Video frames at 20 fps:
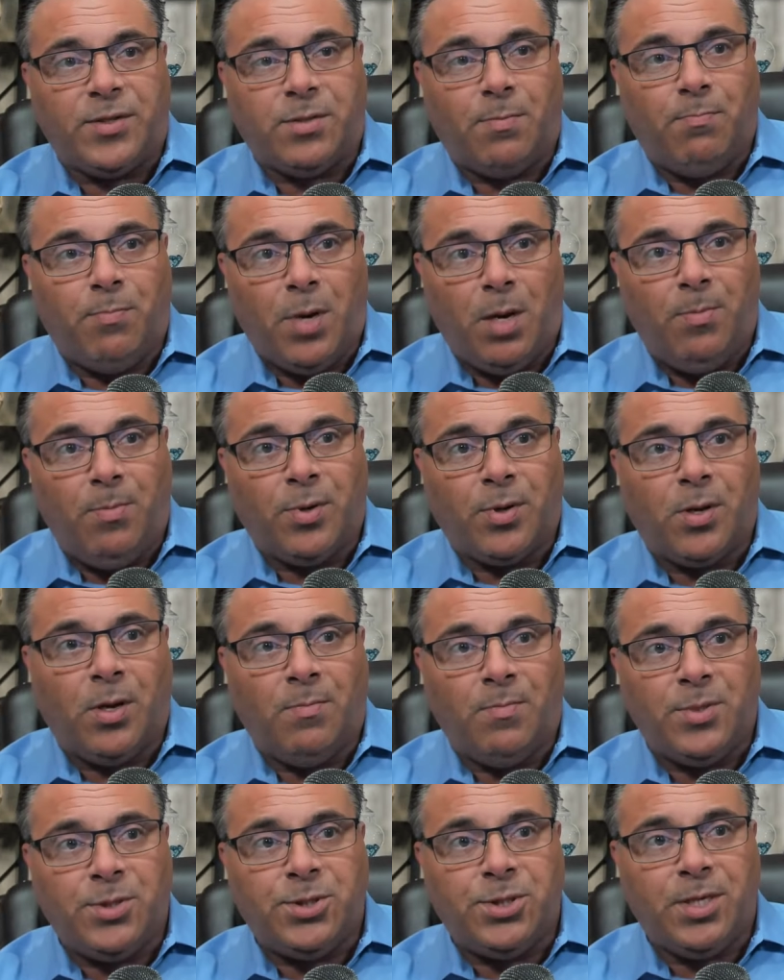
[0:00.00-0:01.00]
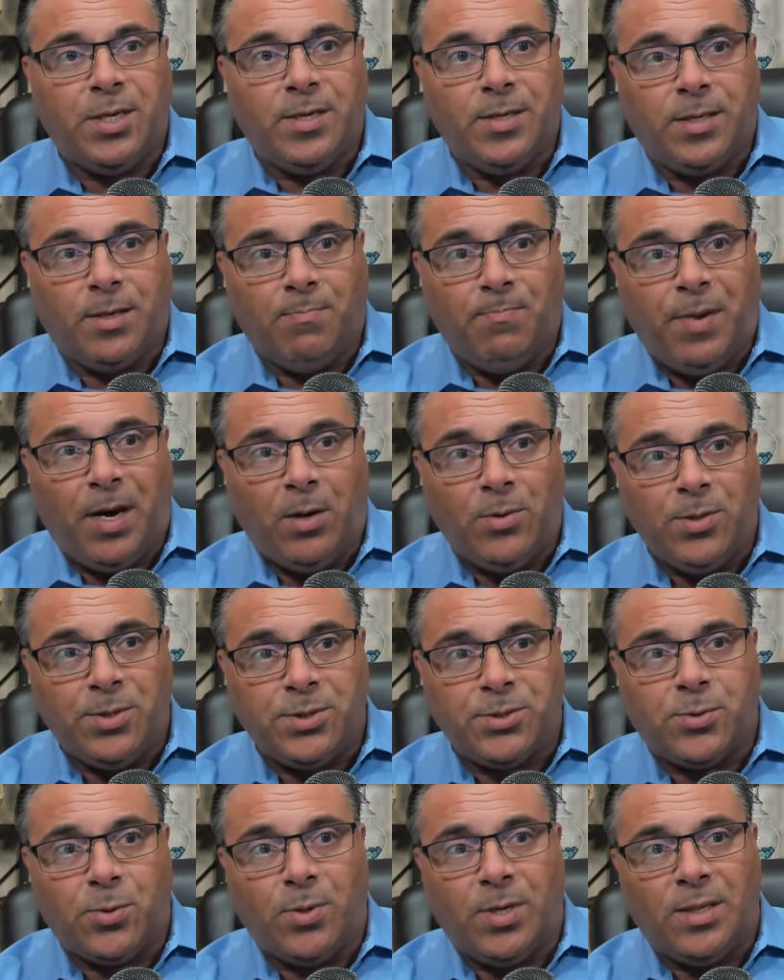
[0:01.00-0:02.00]
at the bubblegum machine, can barely
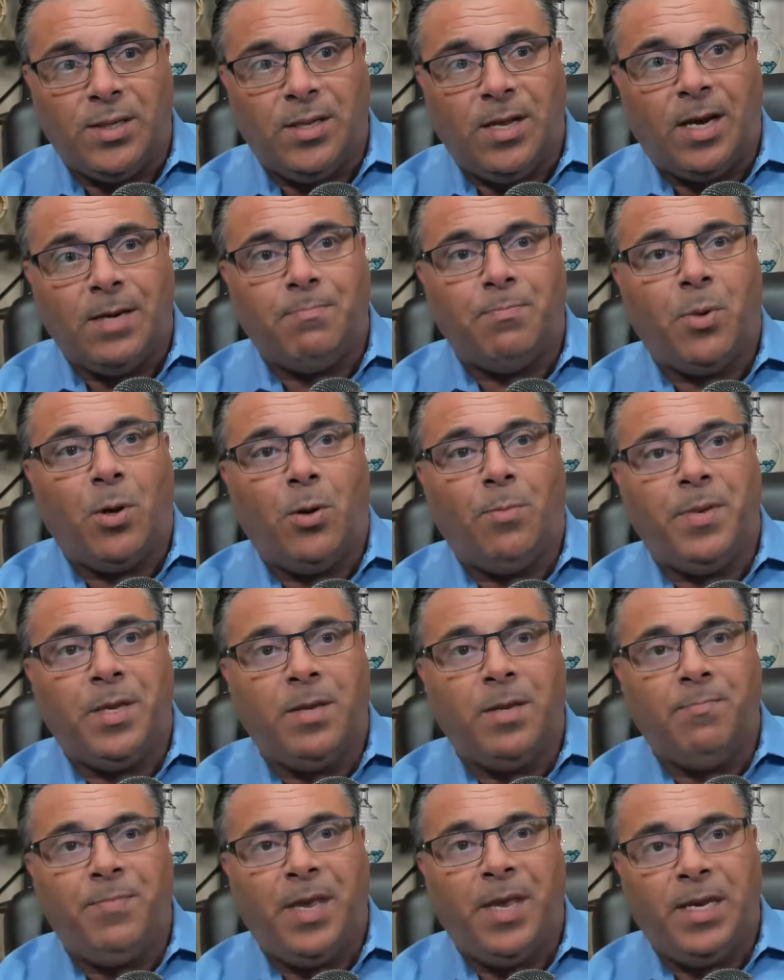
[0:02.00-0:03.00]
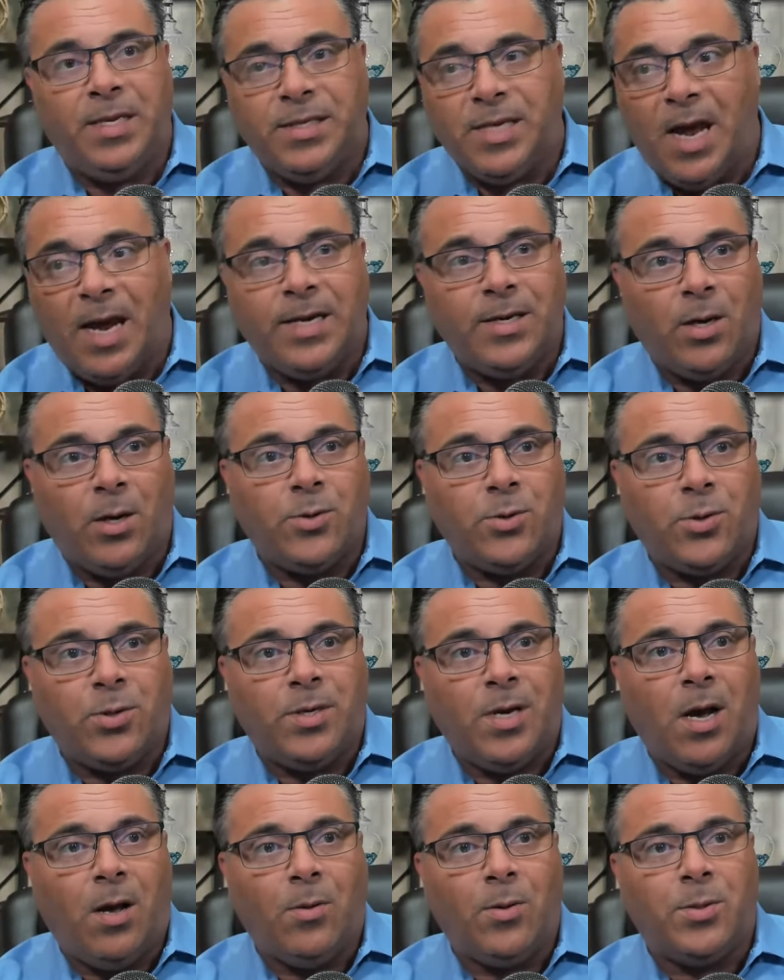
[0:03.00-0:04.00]
screw in a light bulb, being paid
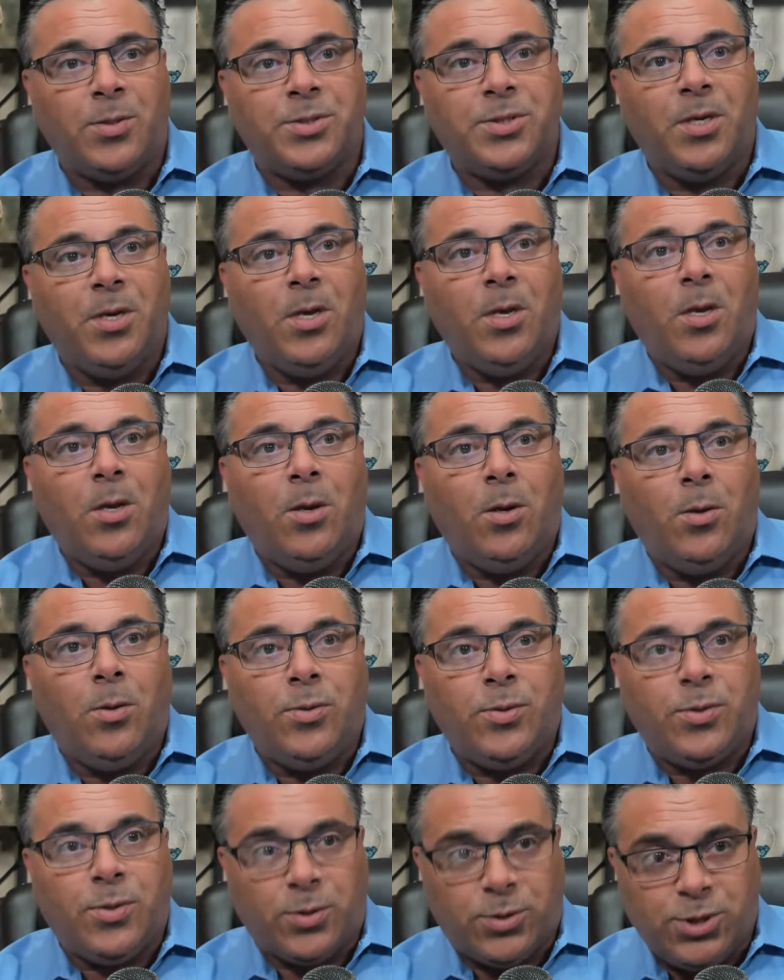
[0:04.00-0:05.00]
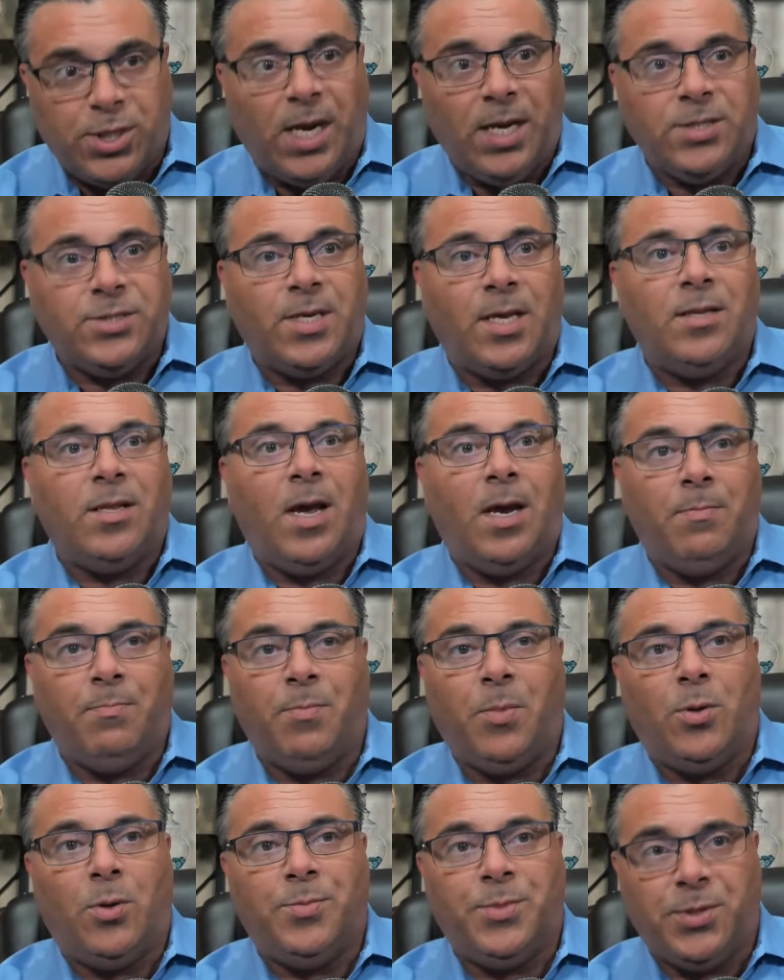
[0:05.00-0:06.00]
$900 to change that light
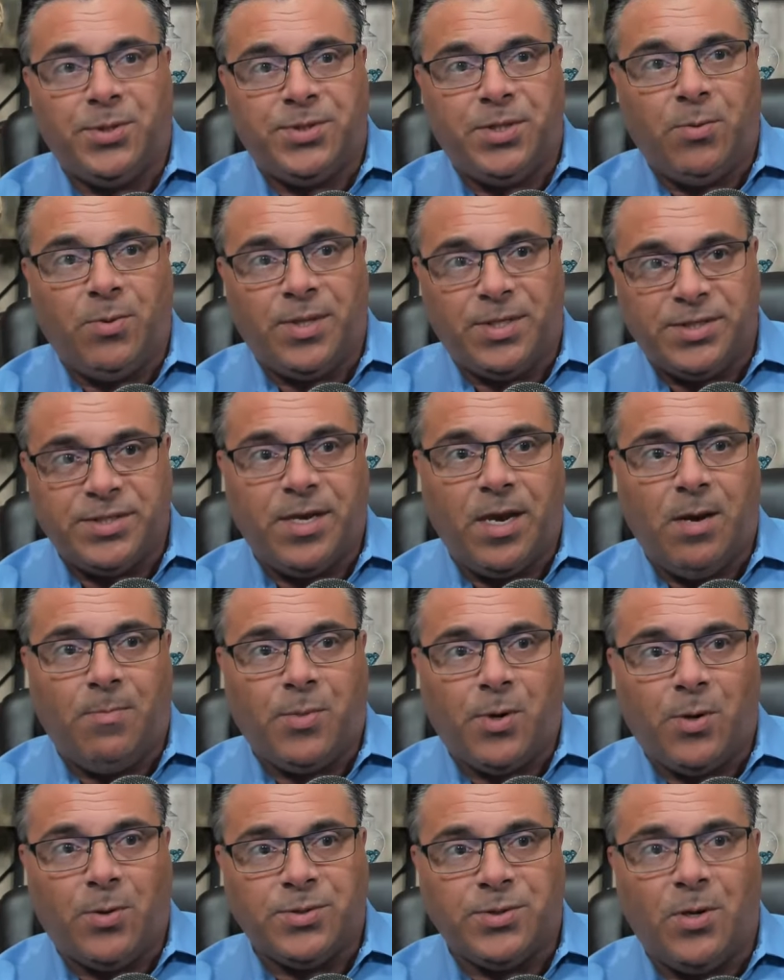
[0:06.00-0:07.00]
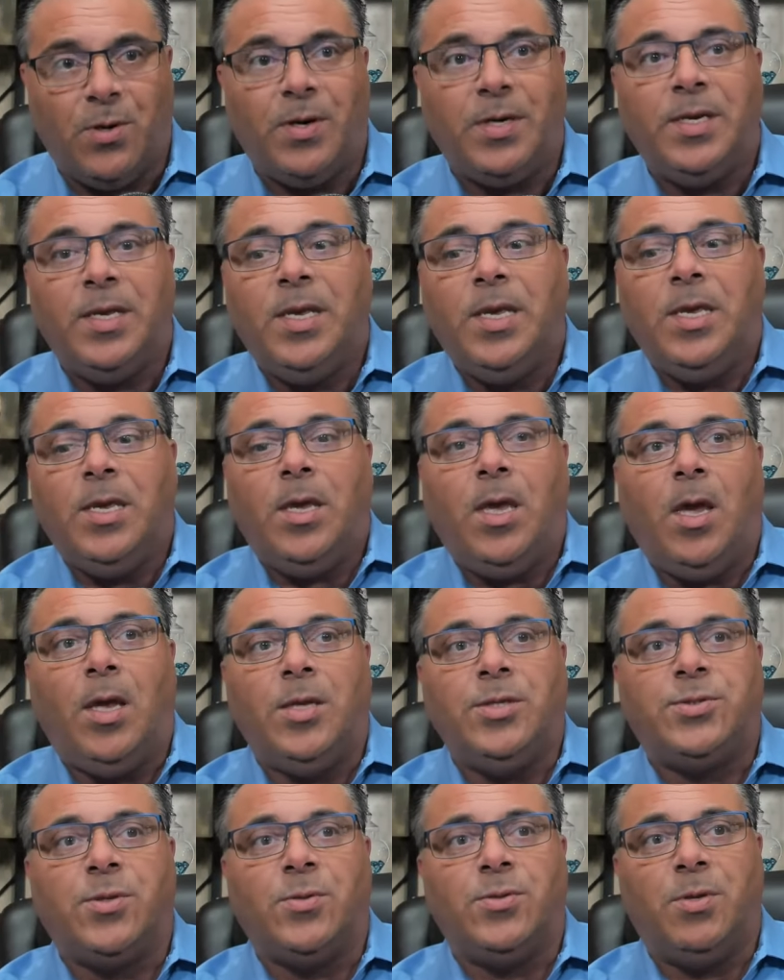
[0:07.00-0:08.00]
bulb. You see where the scam goes on?
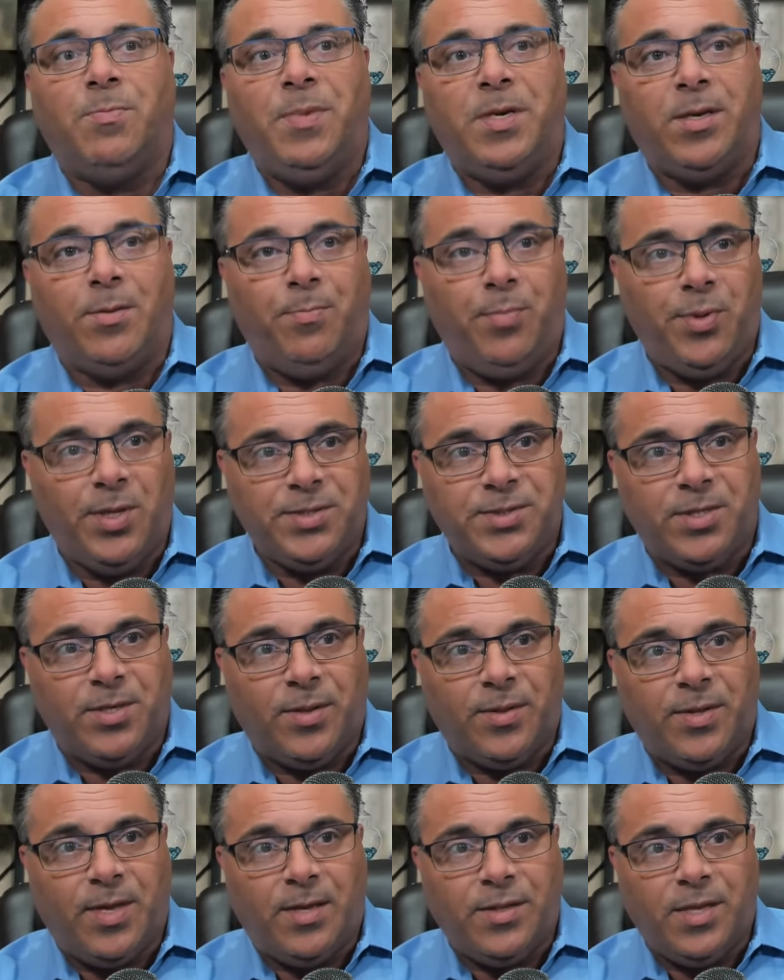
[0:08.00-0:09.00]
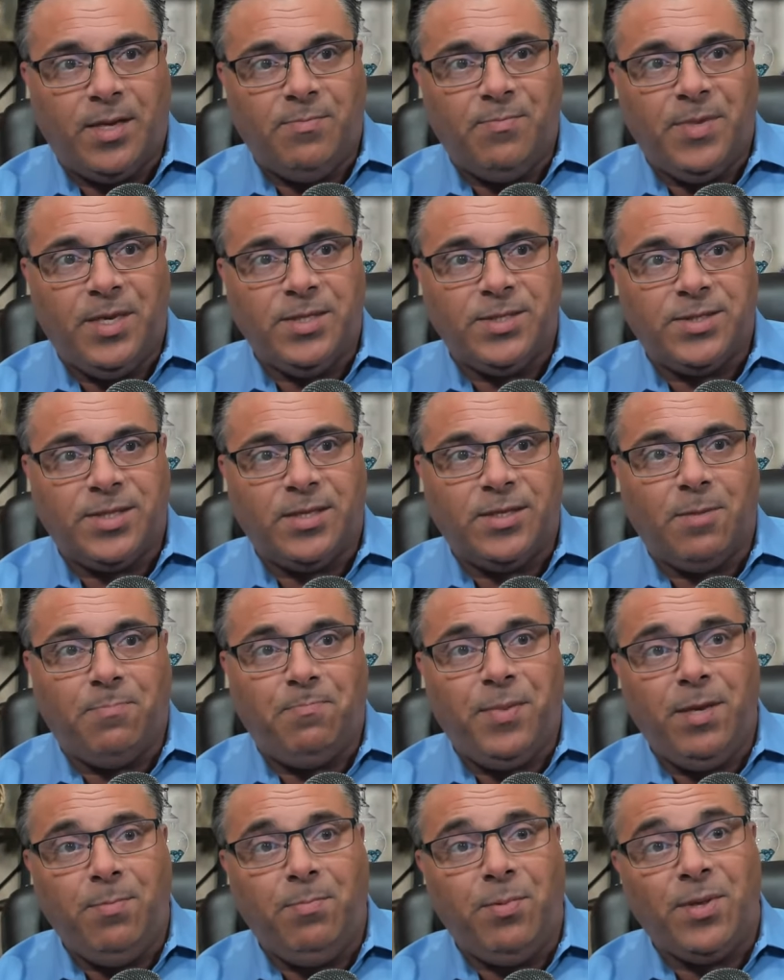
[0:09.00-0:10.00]
And so to be complicit in that, that means that the
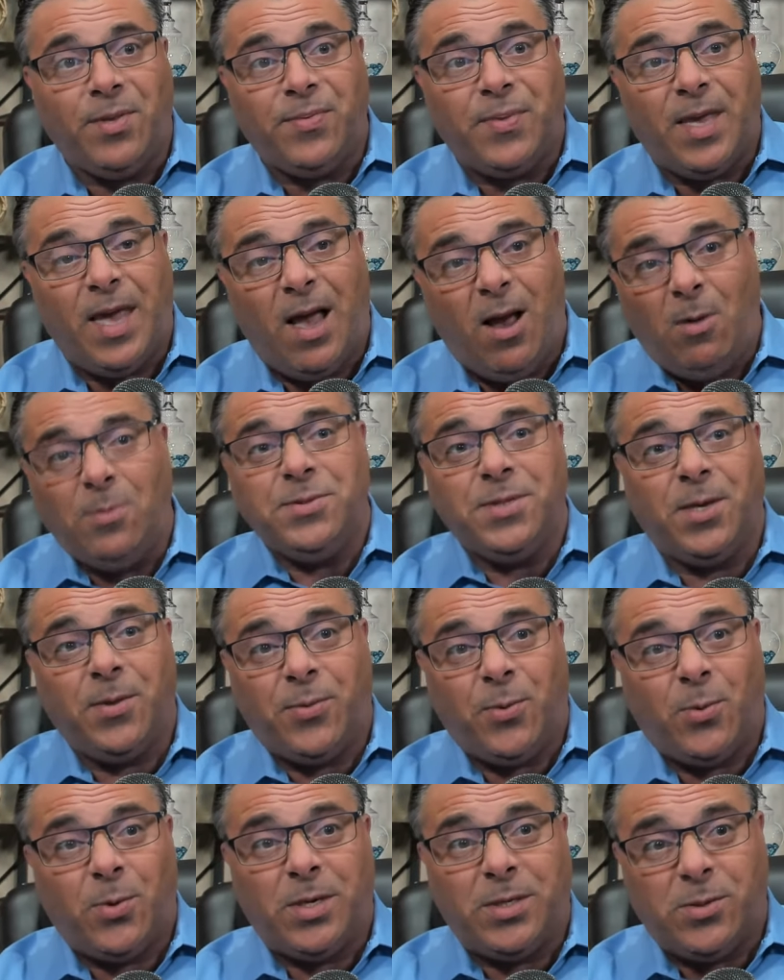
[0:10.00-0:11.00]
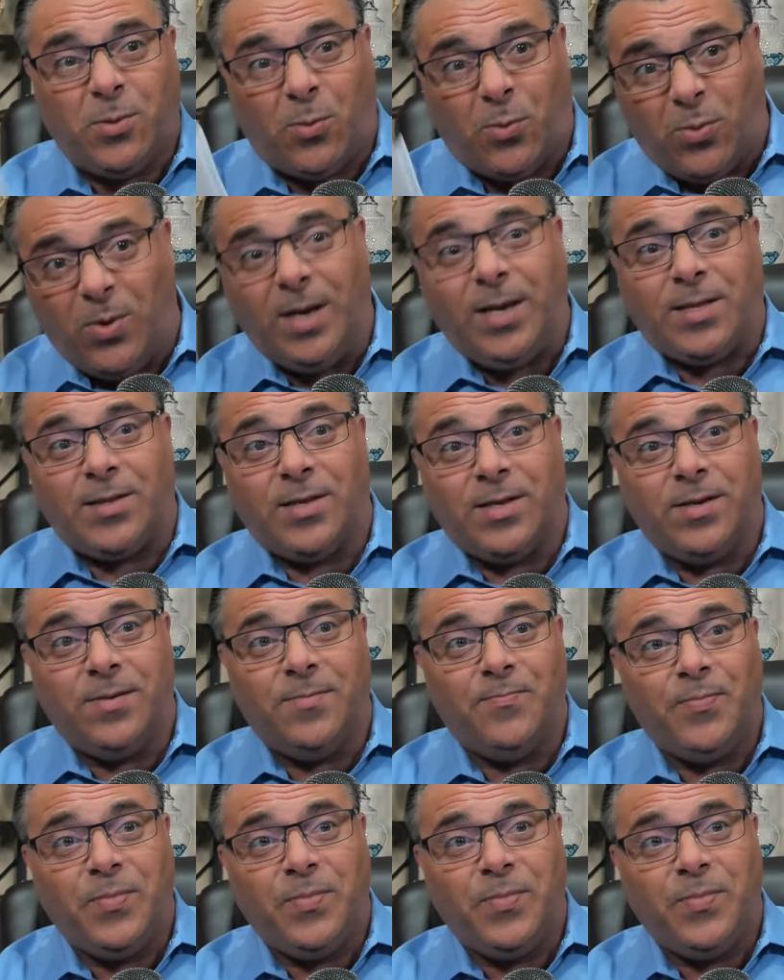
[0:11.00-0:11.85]
people at the housing authority directly,